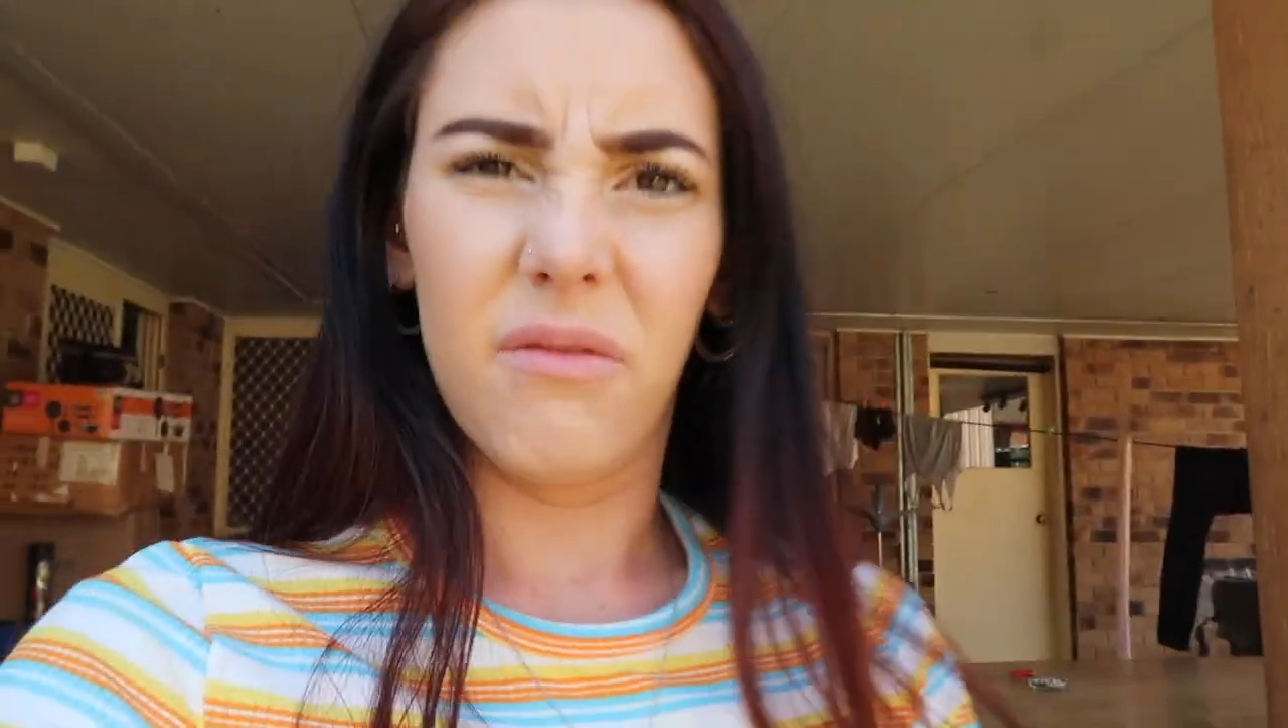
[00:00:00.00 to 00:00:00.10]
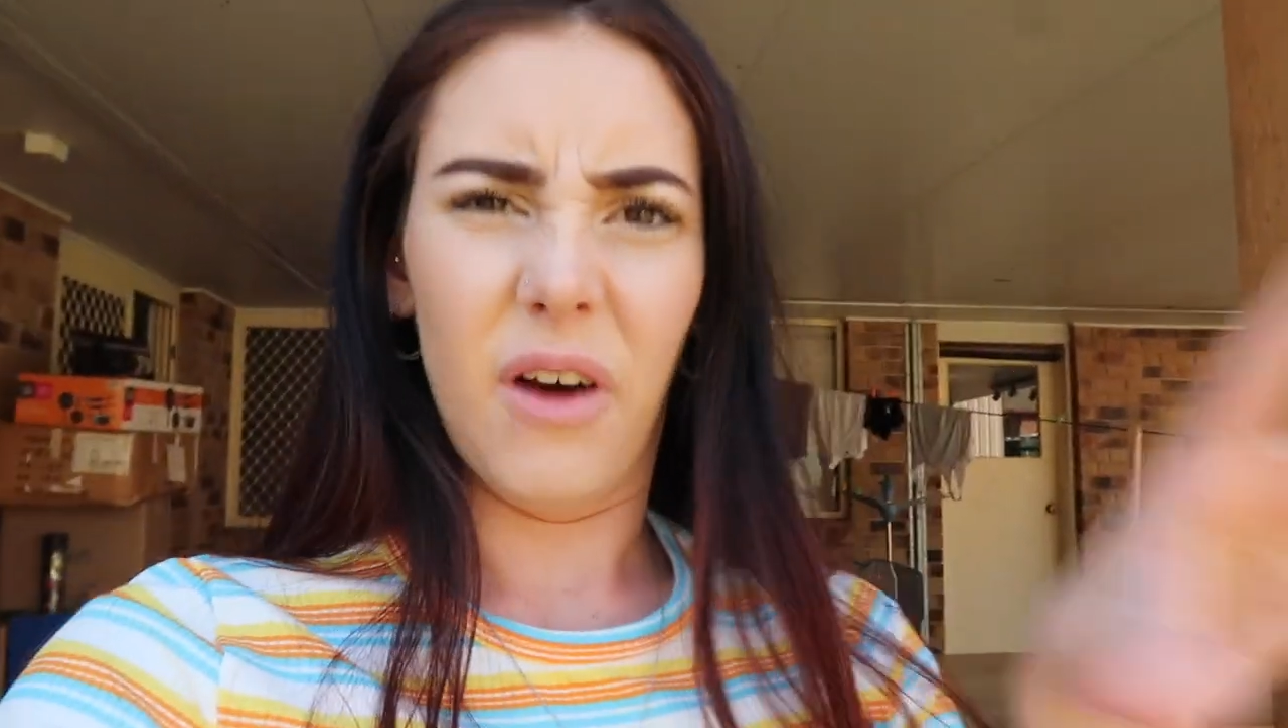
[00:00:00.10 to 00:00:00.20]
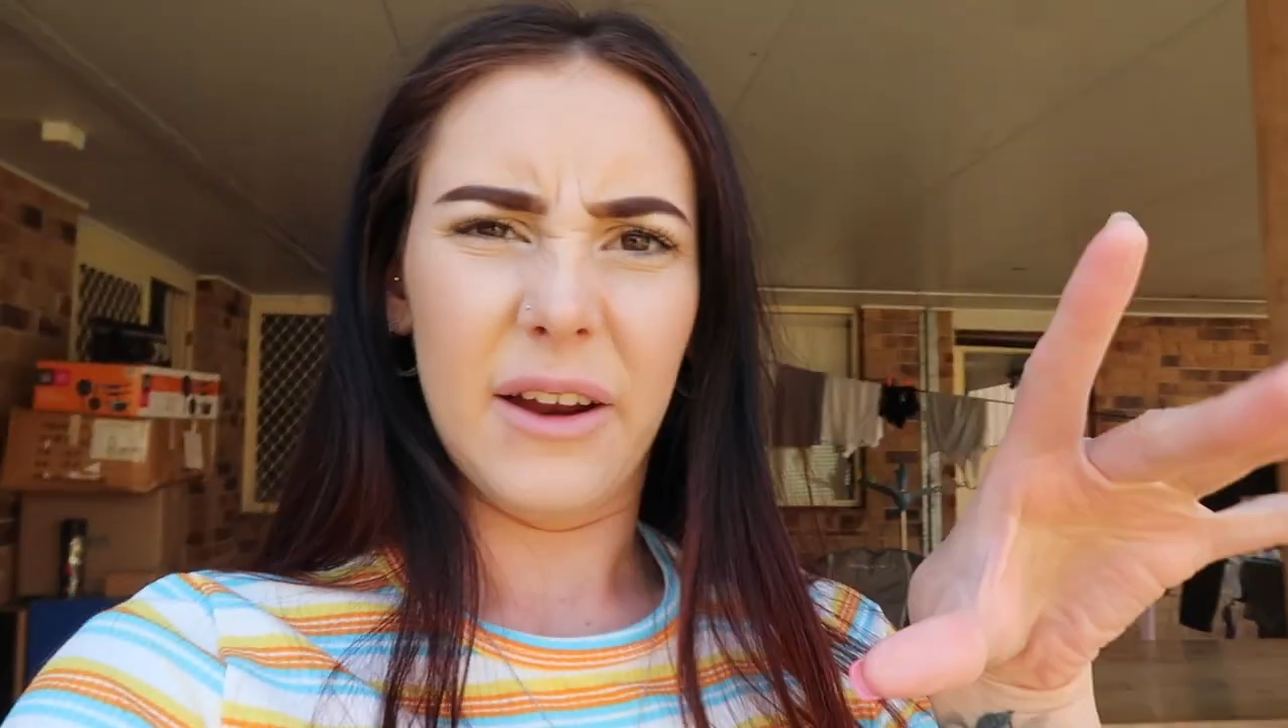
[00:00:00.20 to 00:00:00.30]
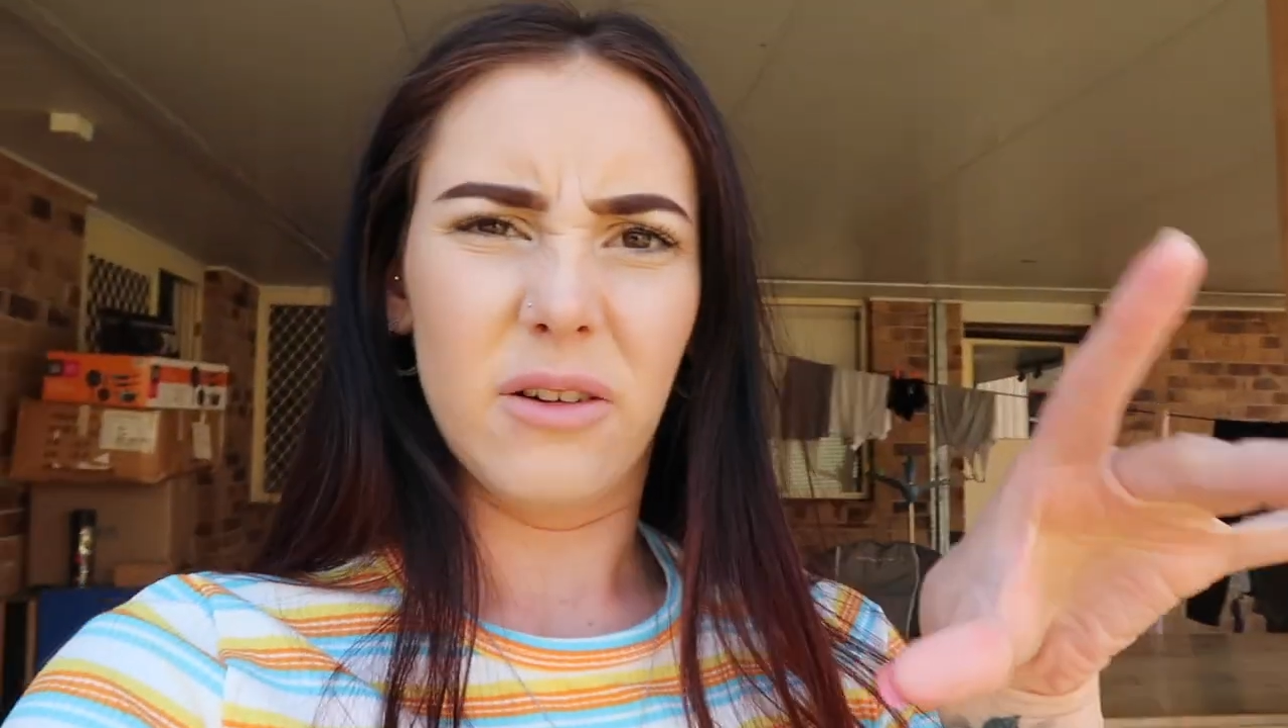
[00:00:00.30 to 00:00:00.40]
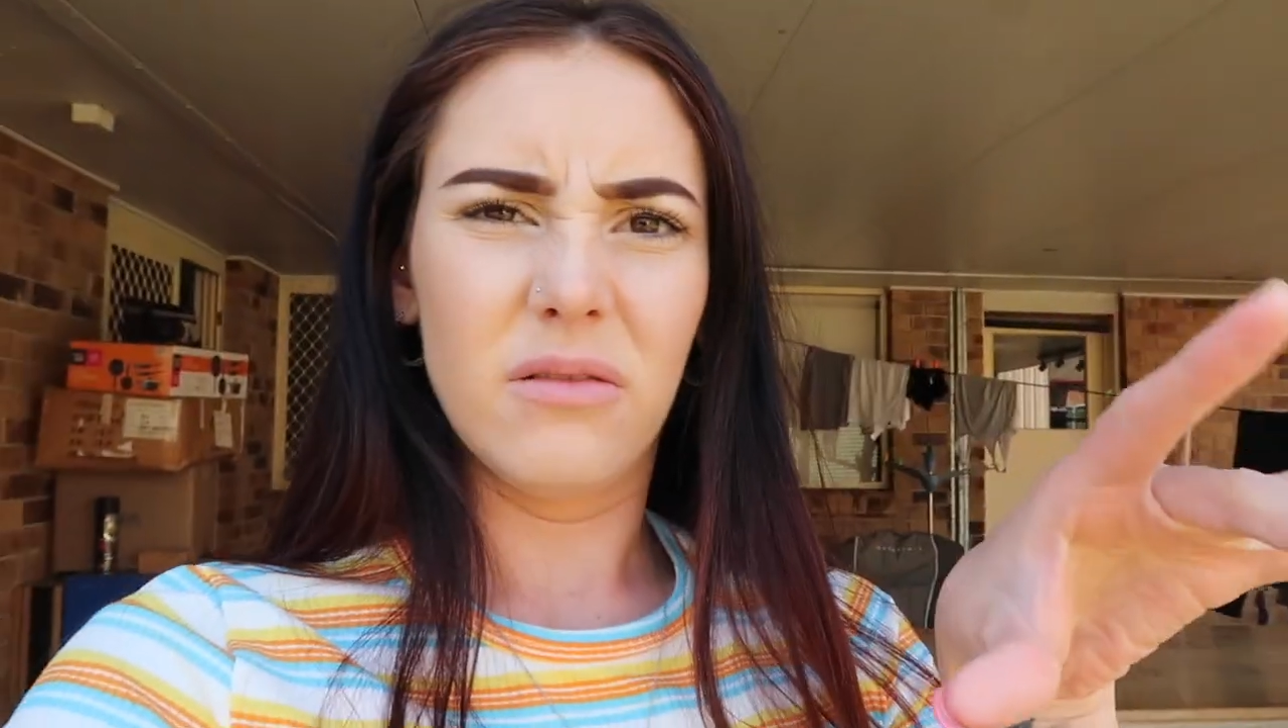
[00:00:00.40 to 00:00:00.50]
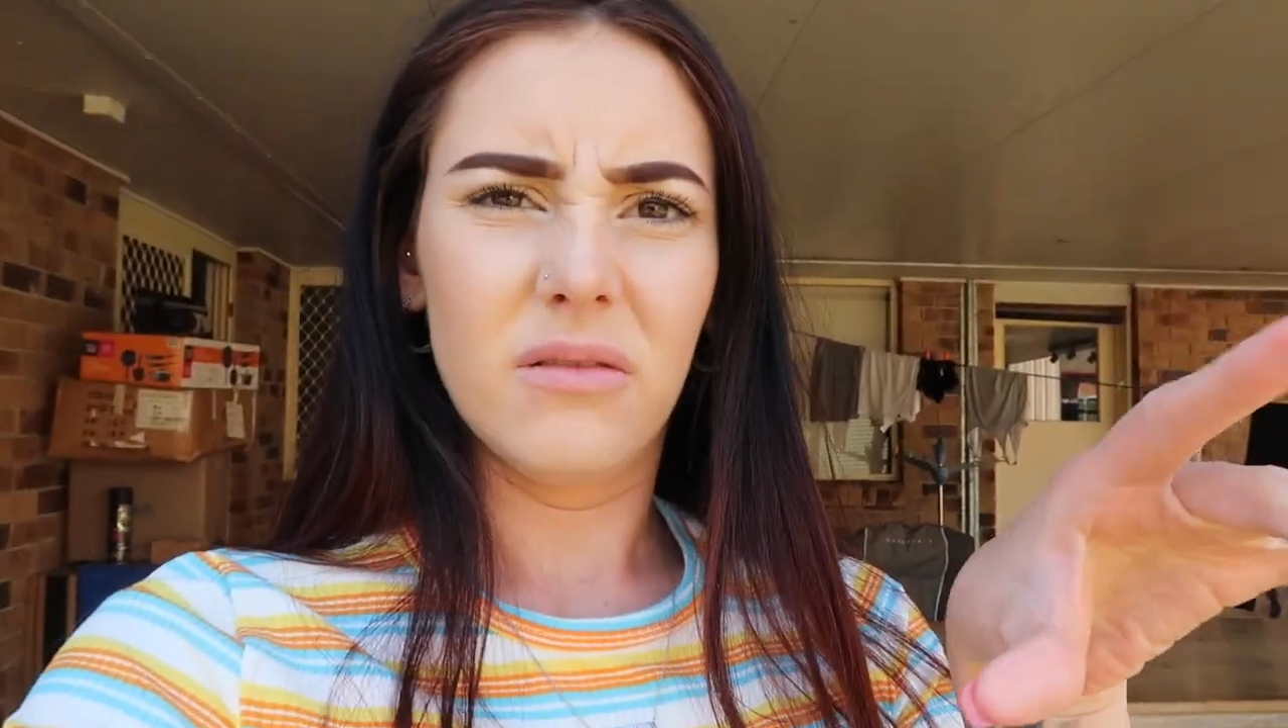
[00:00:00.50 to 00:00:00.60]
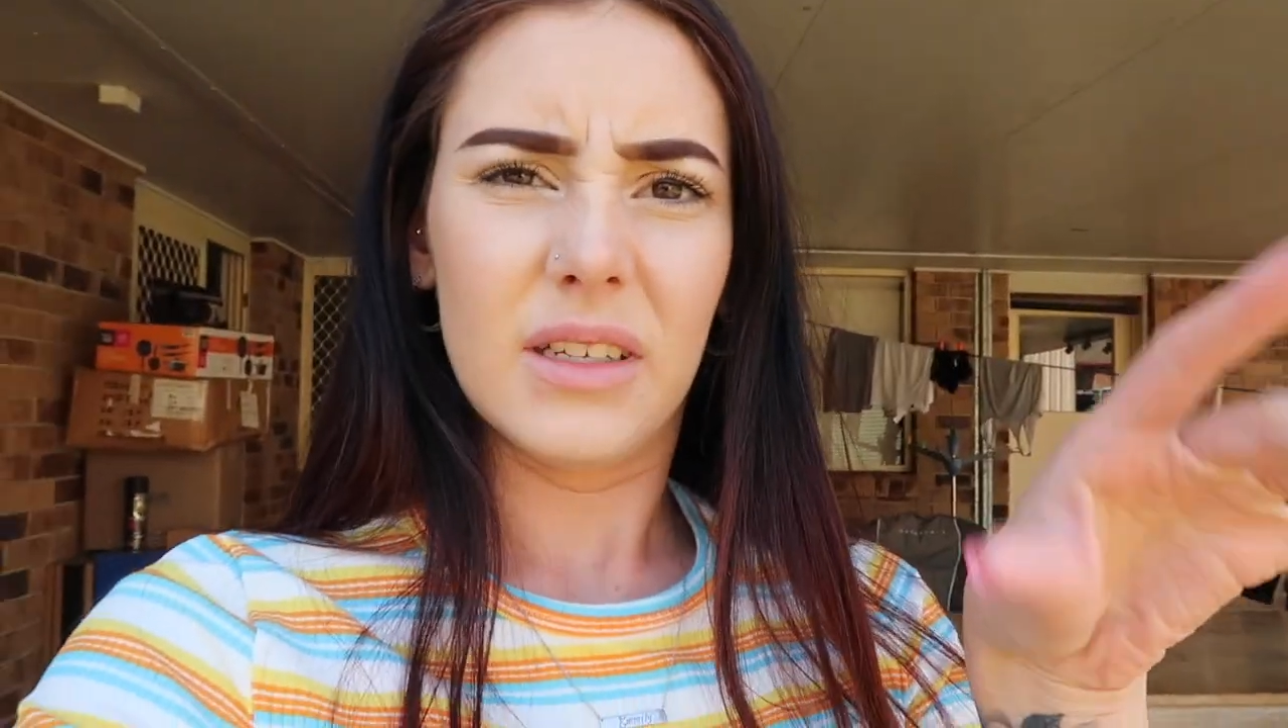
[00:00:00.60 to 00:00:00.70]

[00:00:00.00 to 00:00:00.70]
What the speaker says: vinyl?